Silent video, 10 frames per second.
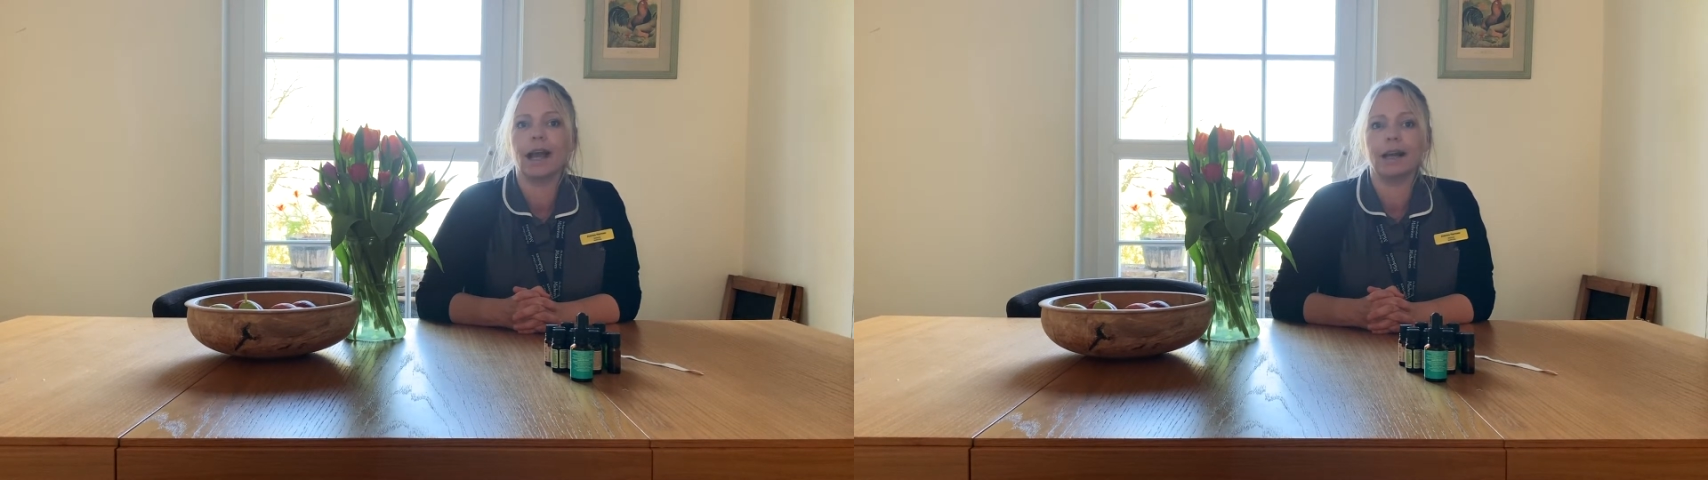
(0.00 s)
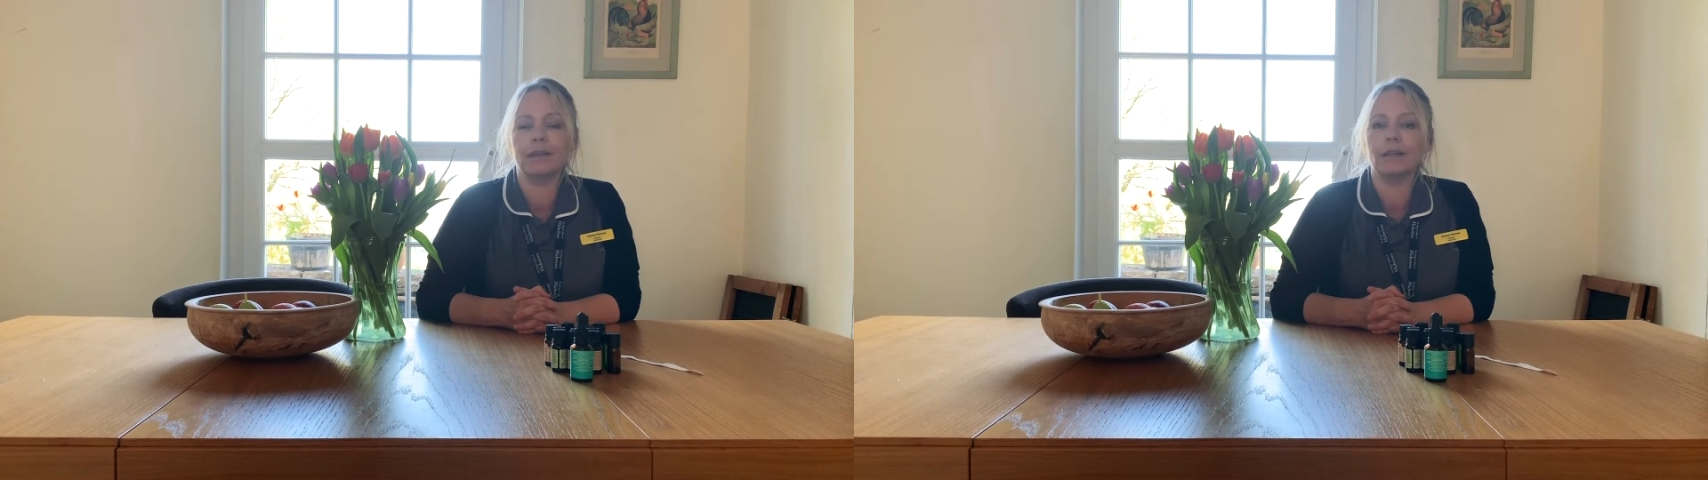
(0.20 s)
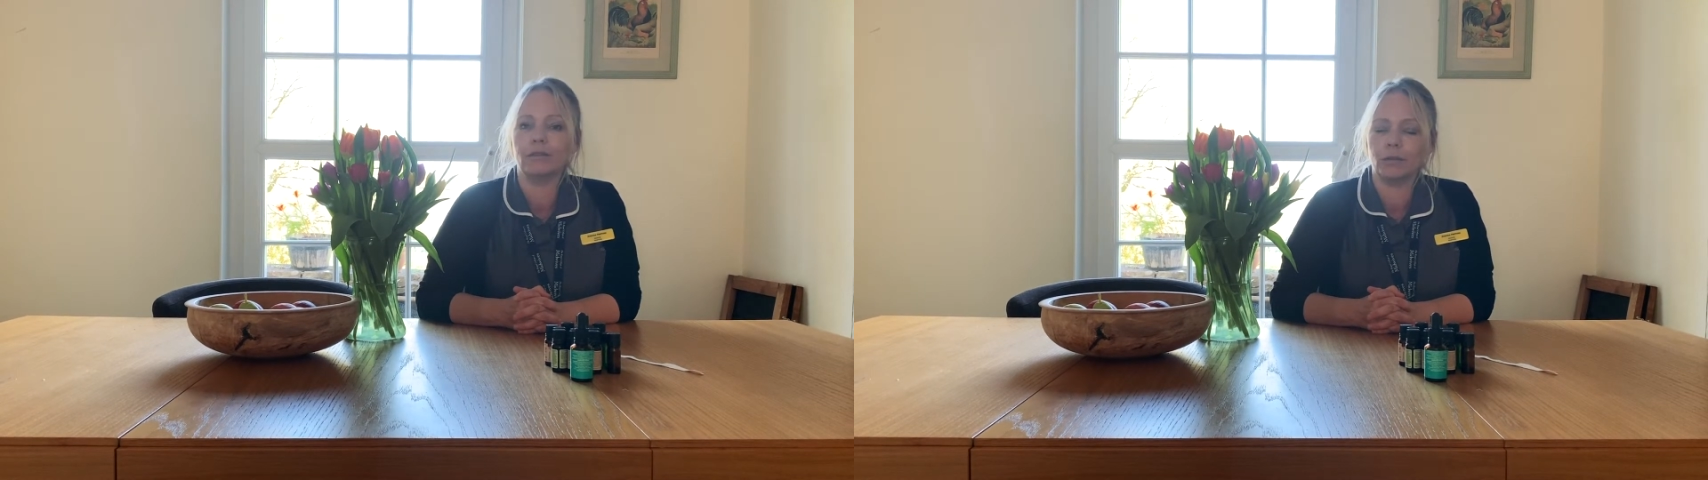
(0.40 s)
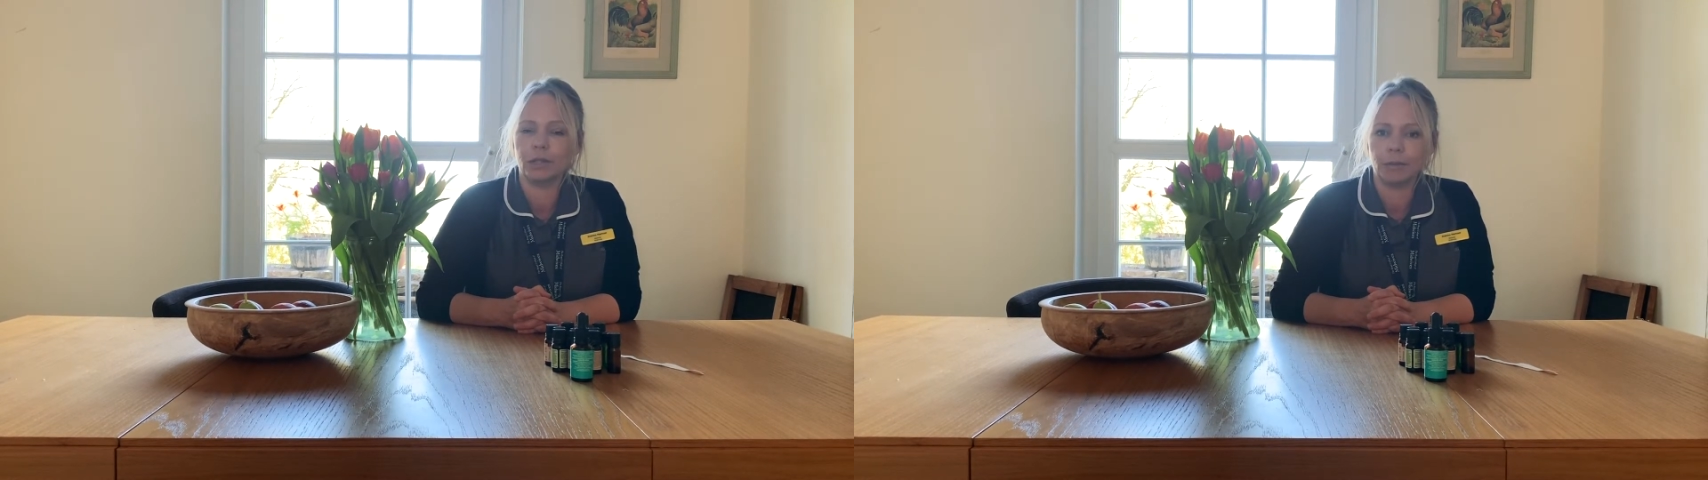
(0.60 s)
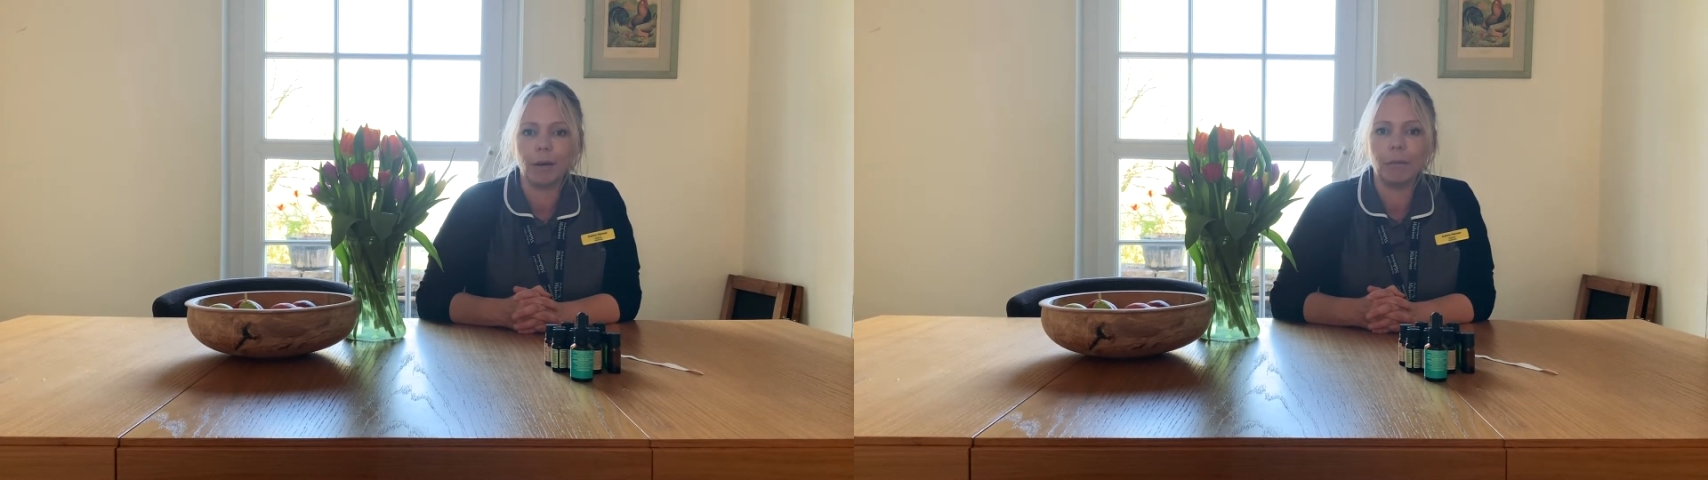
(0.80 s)
and then the
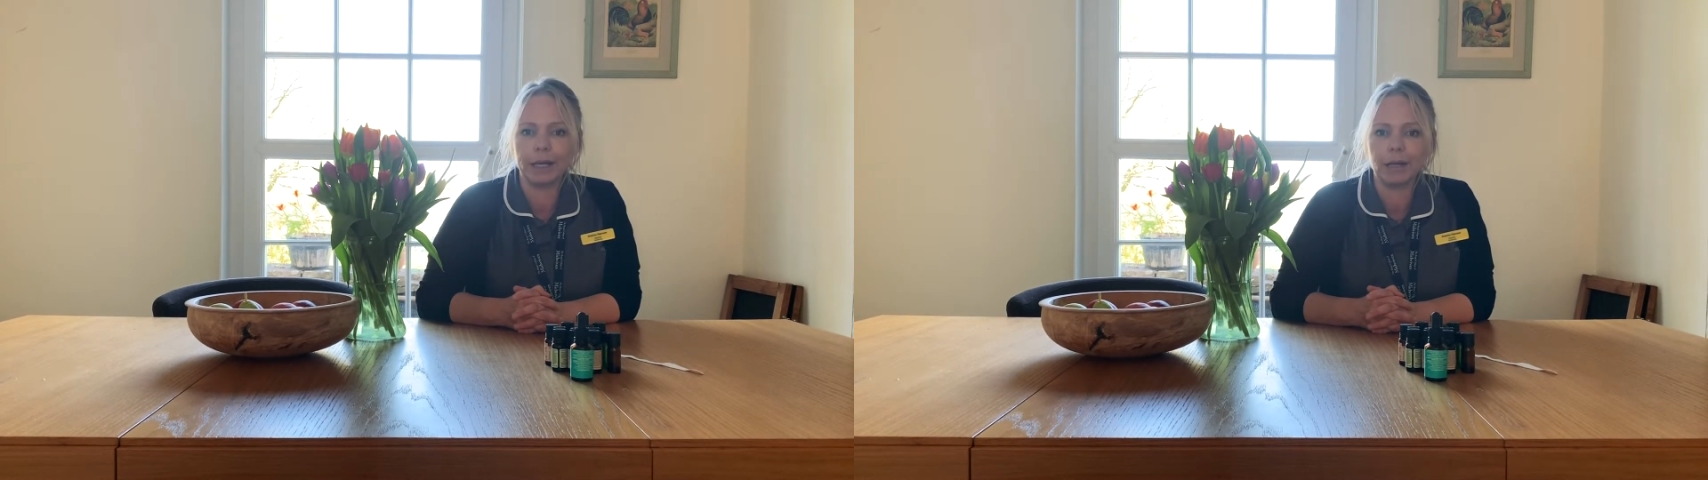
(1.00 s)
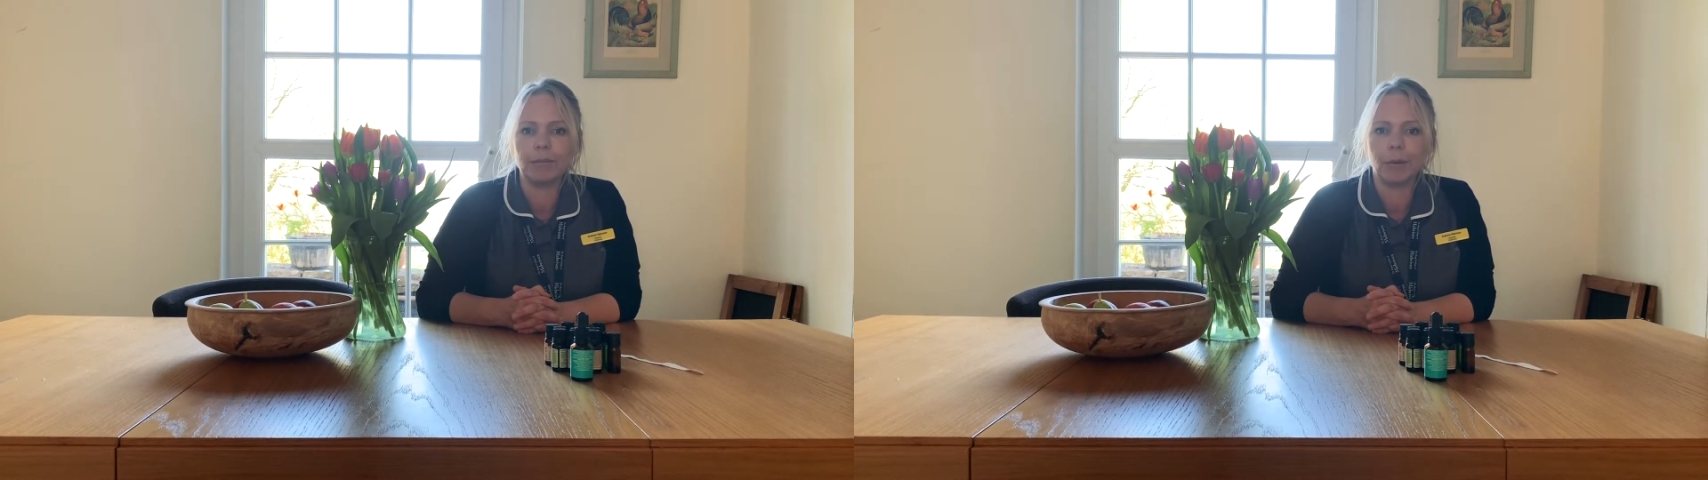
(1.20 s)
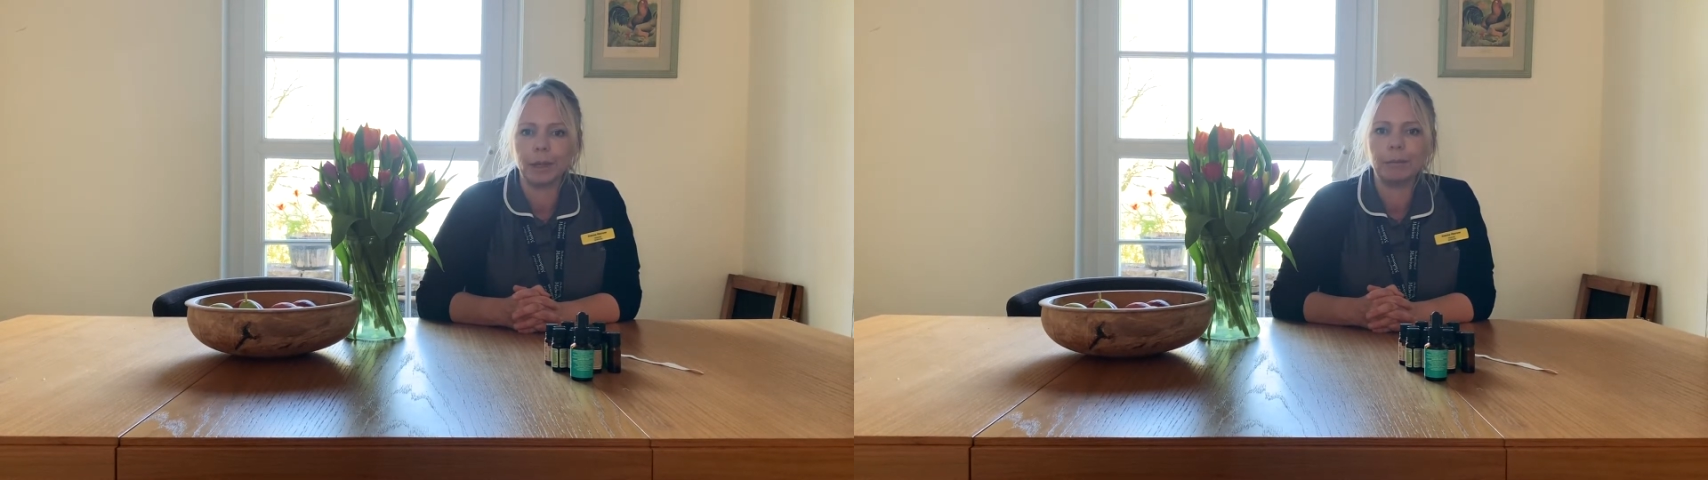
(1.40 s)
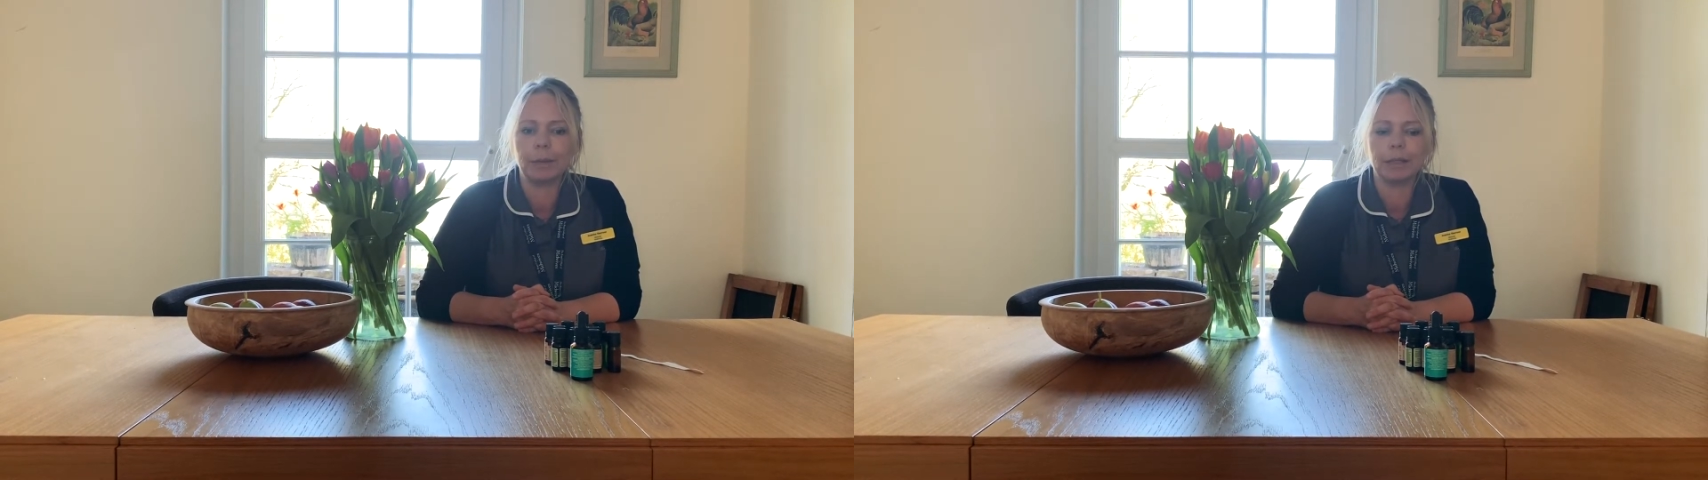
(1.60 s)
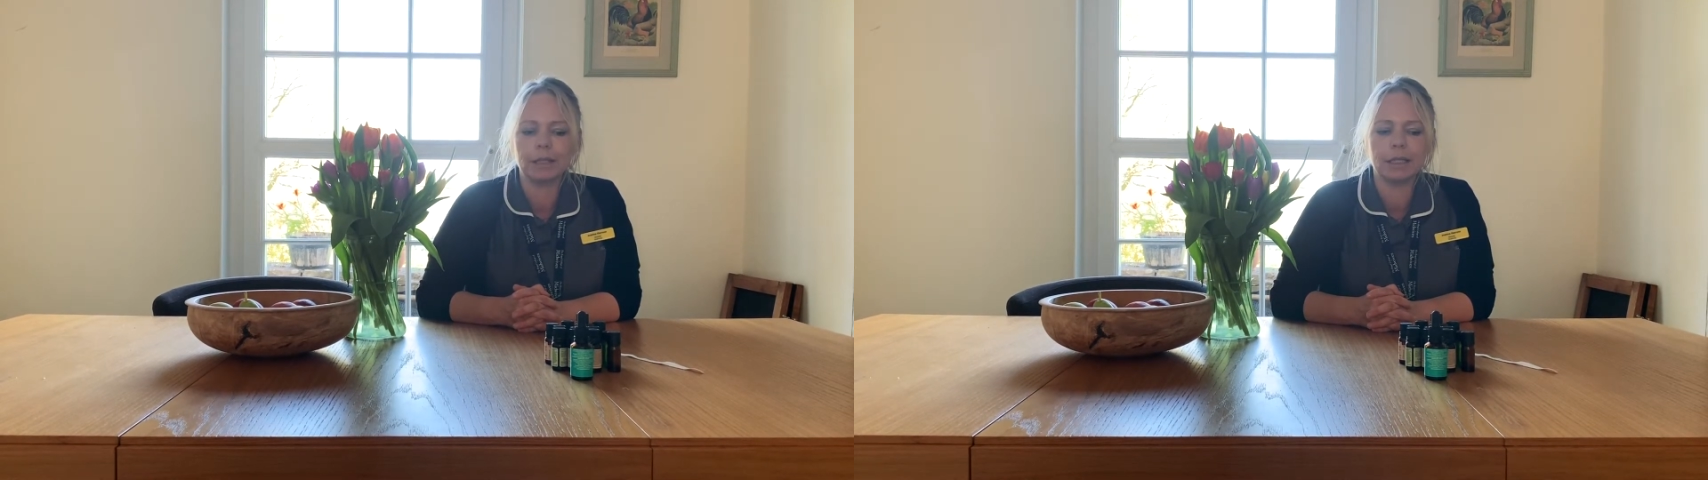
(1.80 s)
41-week
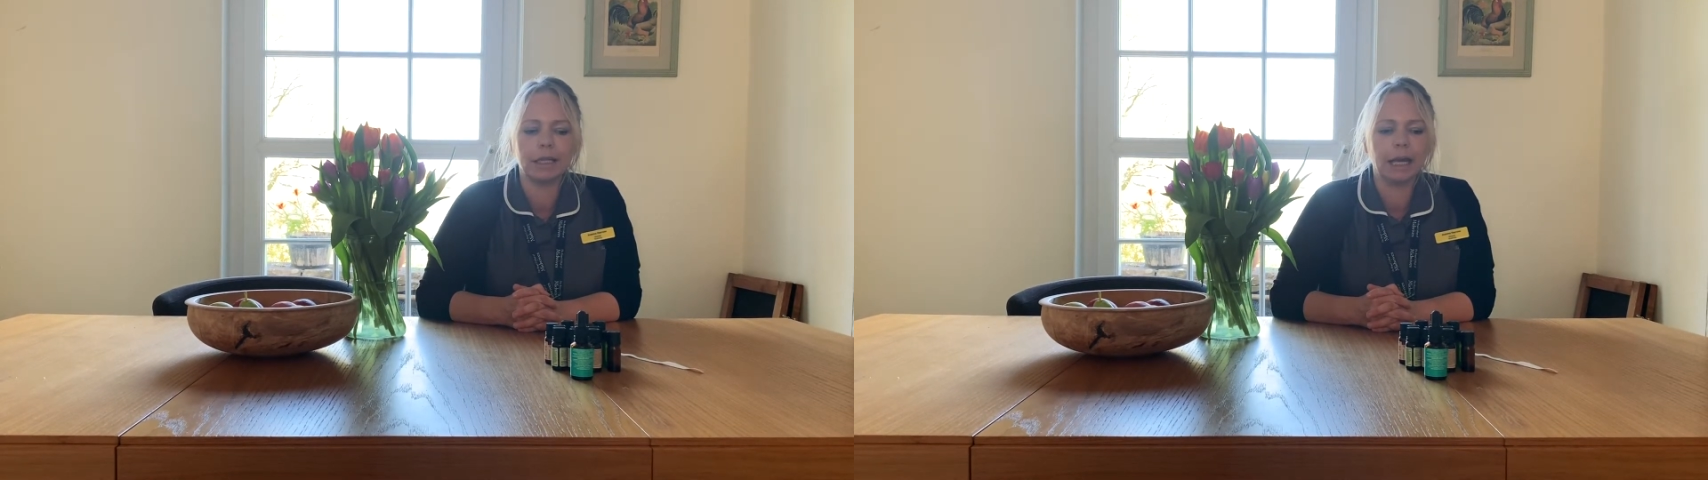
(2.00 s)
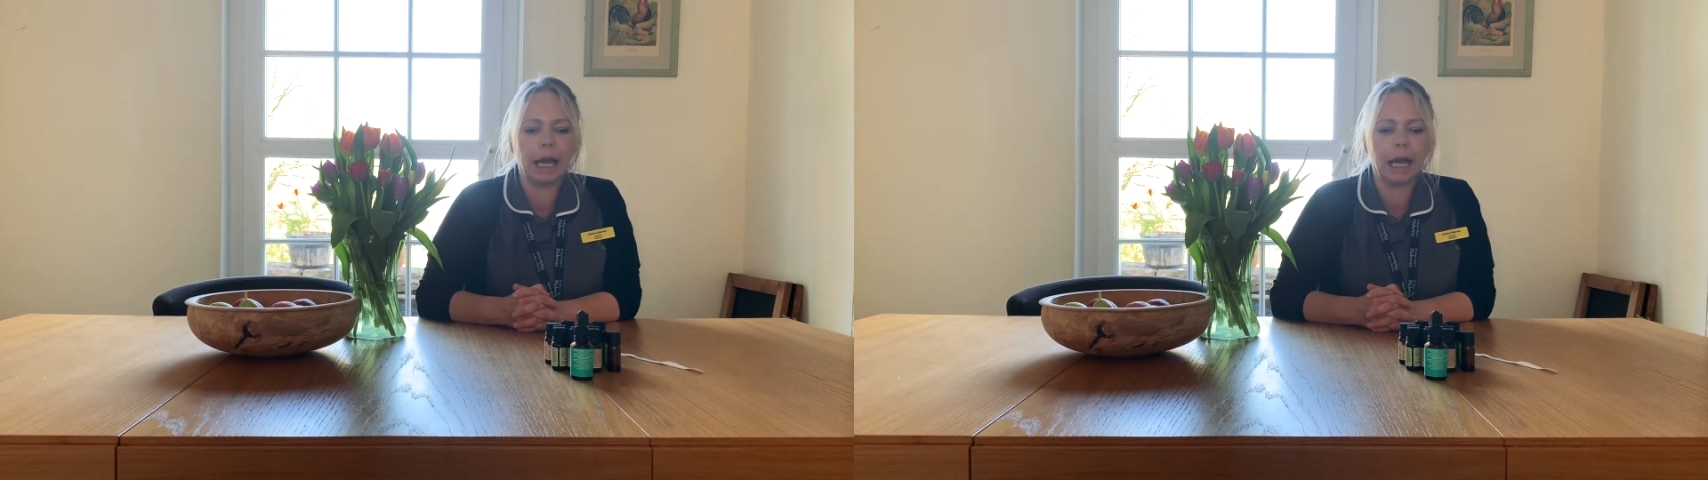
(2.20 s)
appointment.